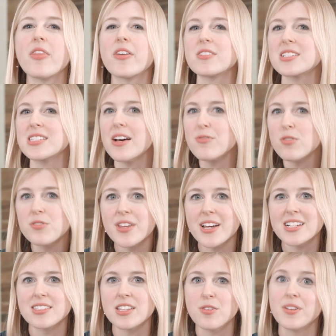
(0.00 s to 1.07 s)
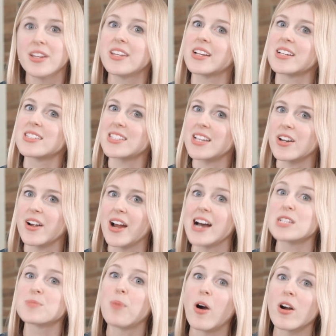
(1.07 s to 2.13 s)
There are several things that you need to consider
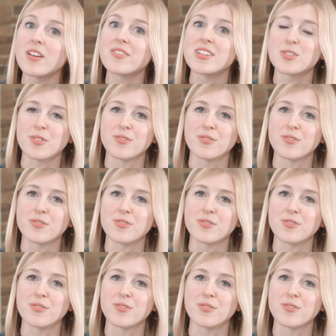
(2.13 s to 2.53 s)
as part of this